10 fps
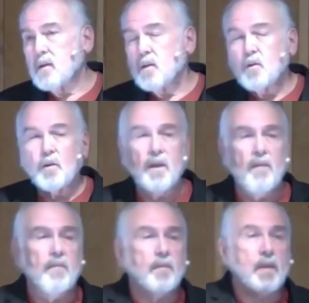You're
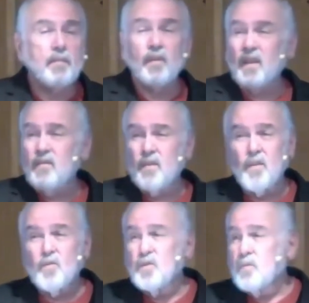loving people, even
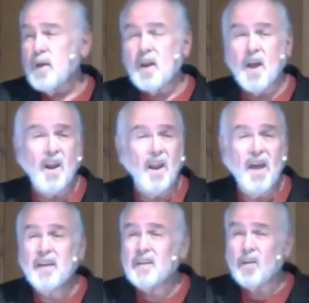those you may not
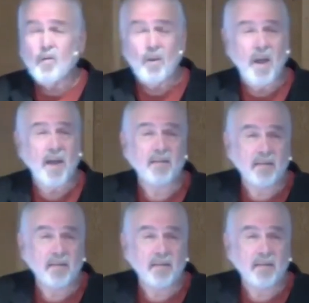like a whole lot.